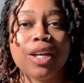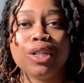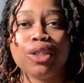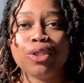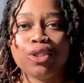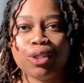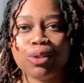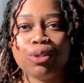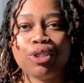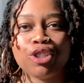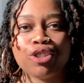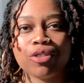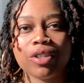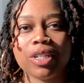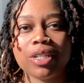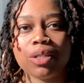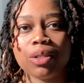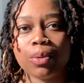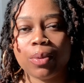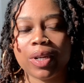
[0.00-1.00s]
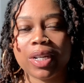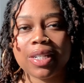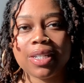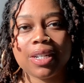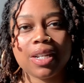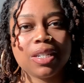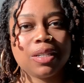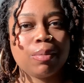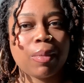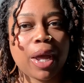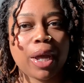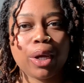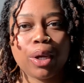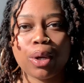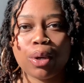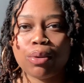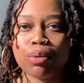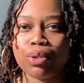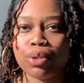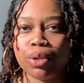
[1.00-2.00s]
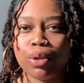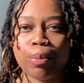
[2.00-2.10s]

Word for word: two strand twist is my go-to